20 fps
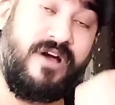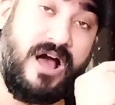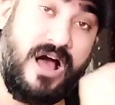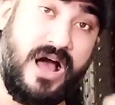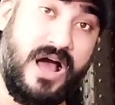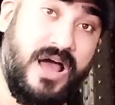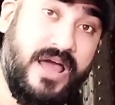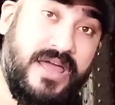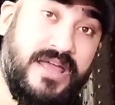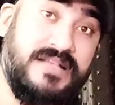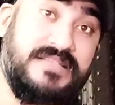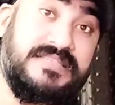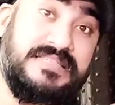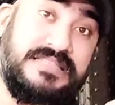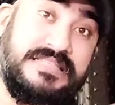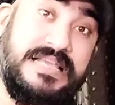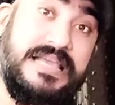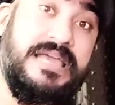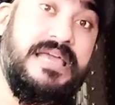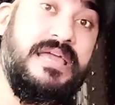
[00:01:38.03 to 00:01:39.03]

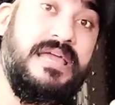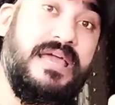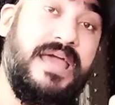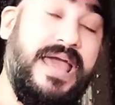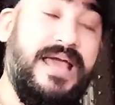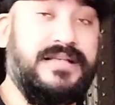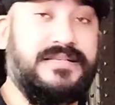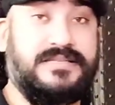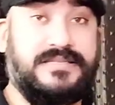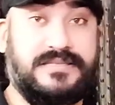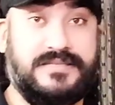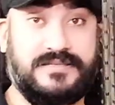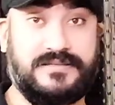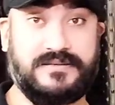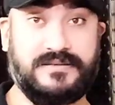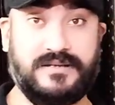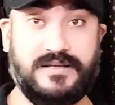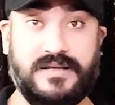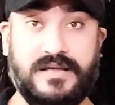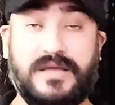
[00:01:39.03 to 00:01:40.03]

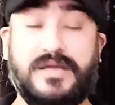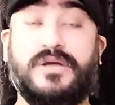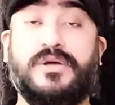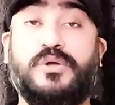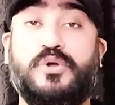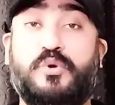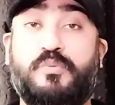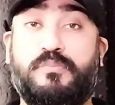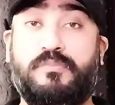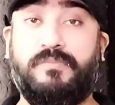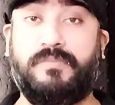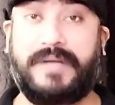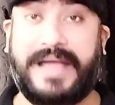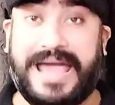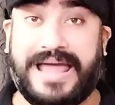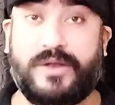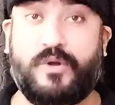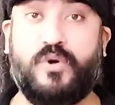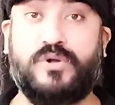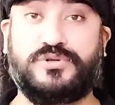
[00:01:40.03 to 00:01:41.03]
Honorifics. You
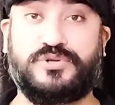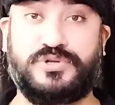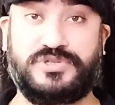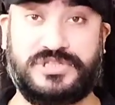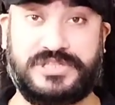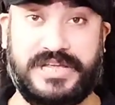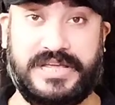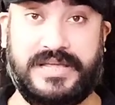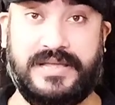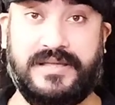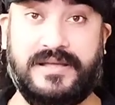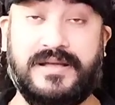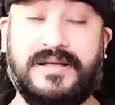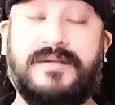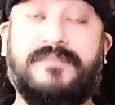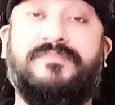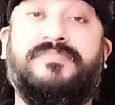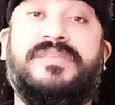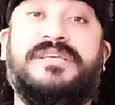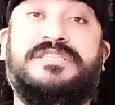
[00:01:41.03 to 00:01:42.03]
can also see
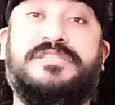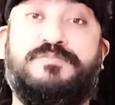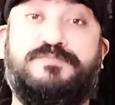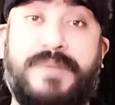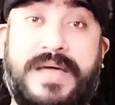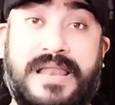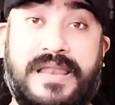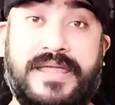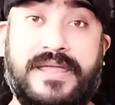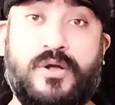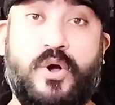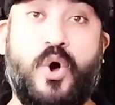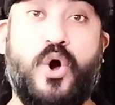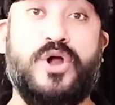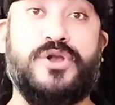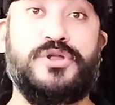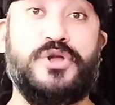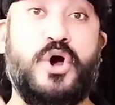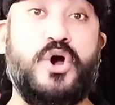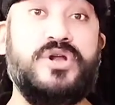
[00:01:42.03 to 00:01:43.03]
the spelling
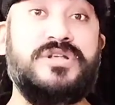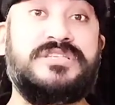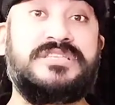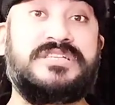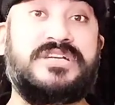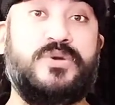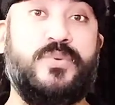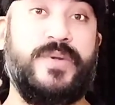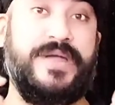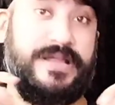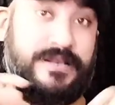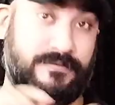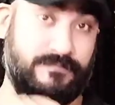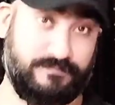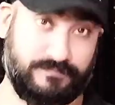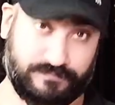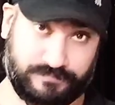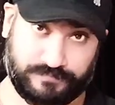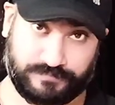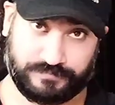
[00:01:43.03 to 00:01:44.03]
on your
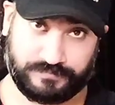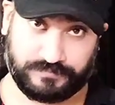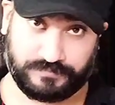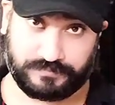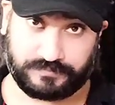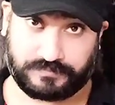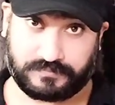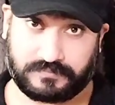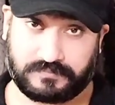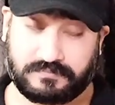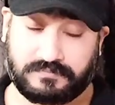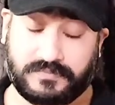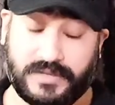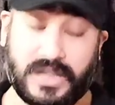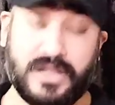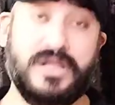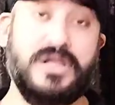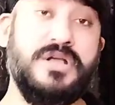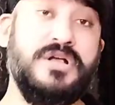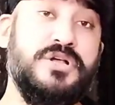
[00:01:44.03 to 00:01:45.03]
screen.
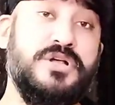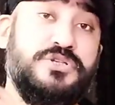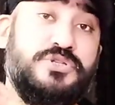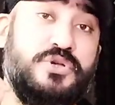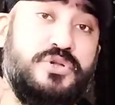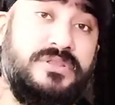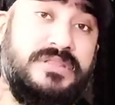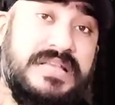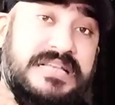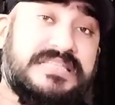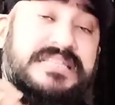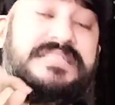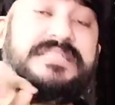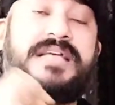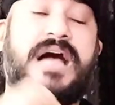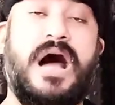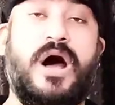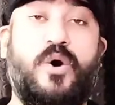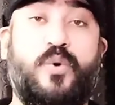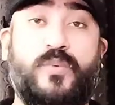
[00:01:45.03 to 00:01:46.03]
So this is
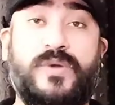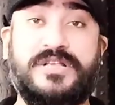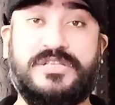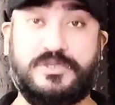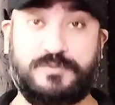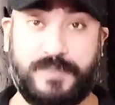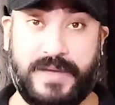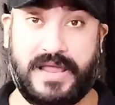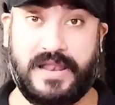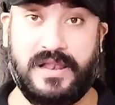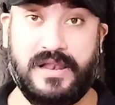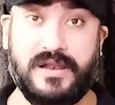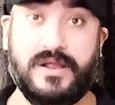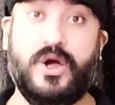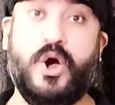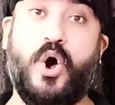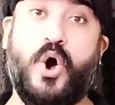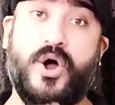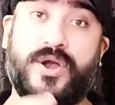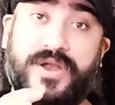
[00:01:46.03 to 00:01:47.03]
how we spell
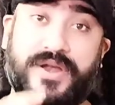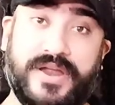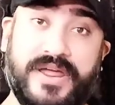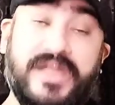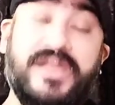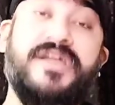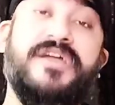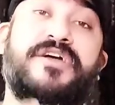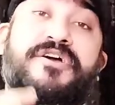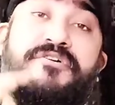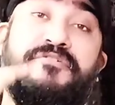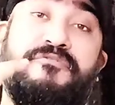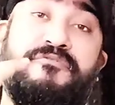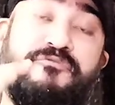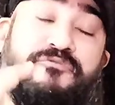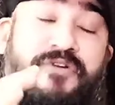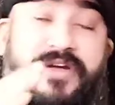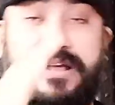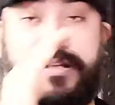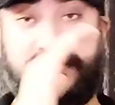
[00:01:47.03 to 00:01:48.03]

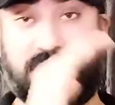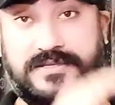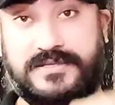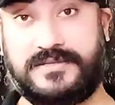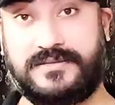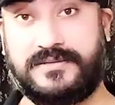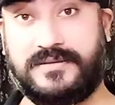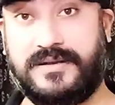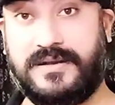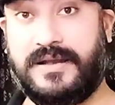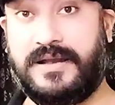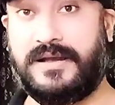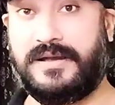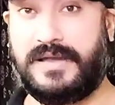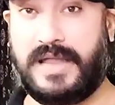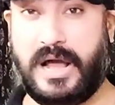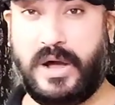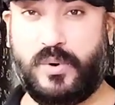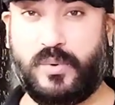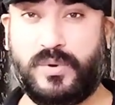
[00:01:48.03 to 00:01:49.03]
Honorifics.
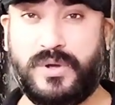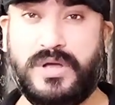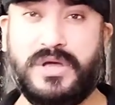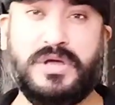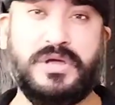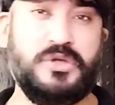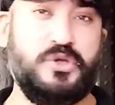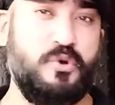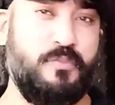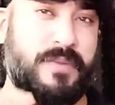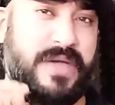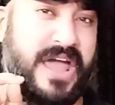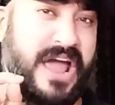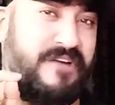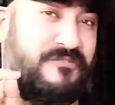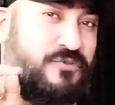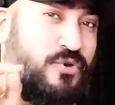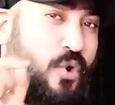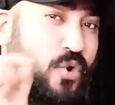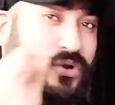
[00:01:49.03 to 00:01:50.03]
Now, you may
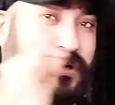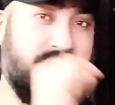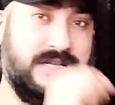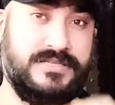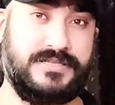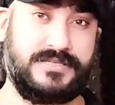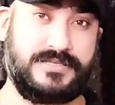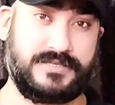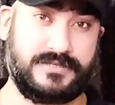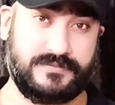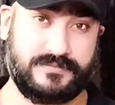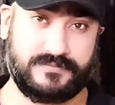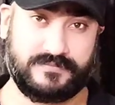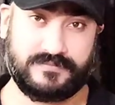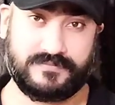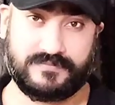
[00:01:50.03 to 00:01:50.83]
have noticed